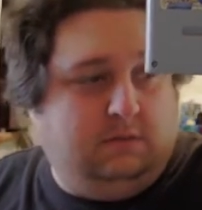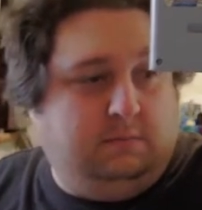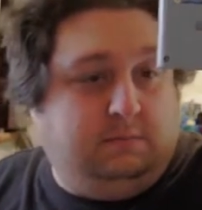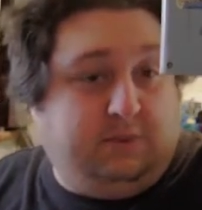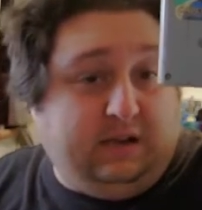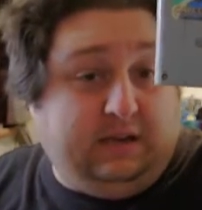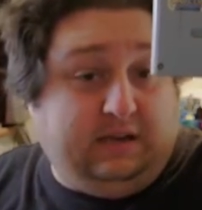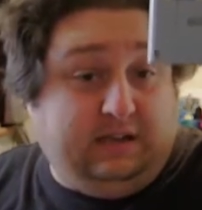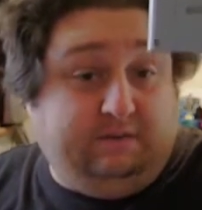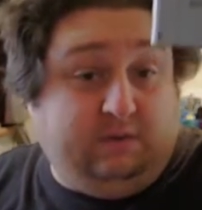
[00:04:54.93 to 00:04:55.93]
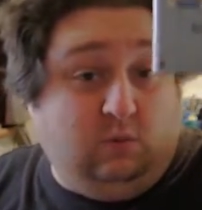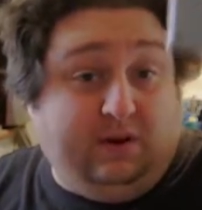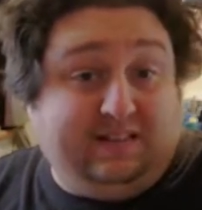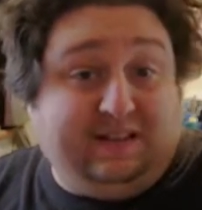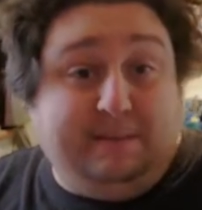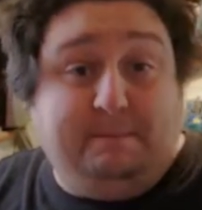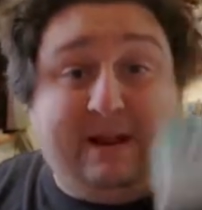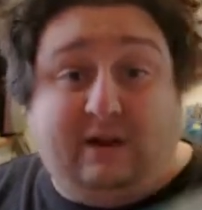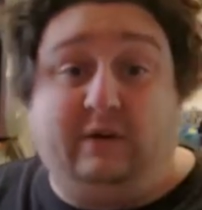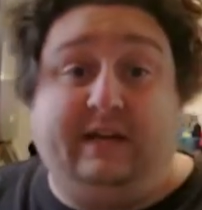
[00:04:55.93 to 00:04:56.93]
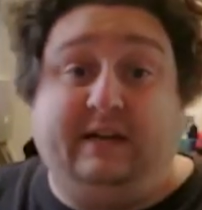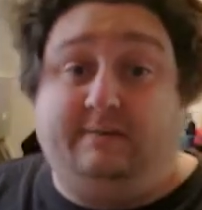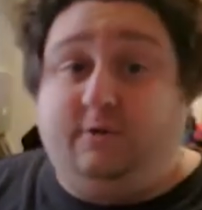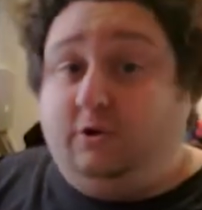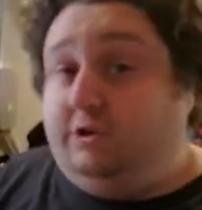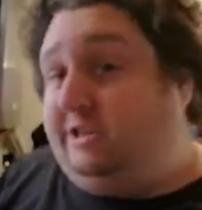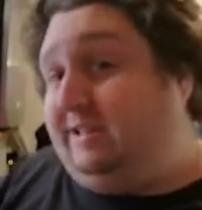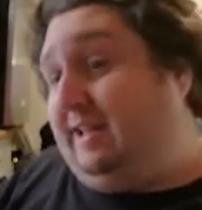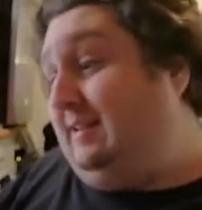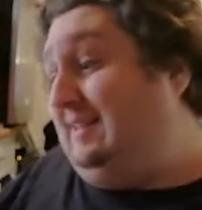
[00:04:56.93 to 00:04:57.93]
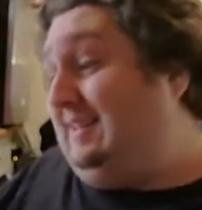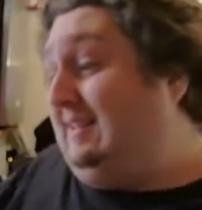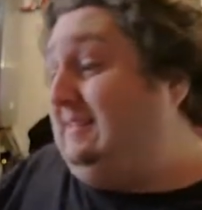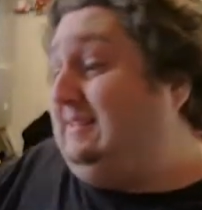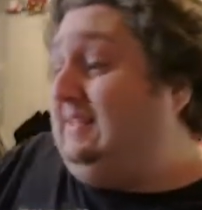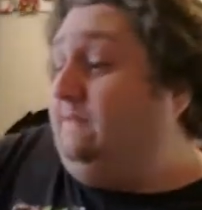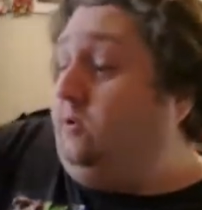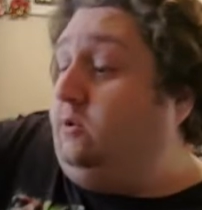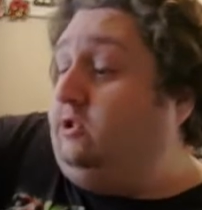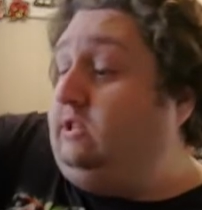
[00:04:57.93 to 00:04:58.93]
But if you want the American version, the NTSC version,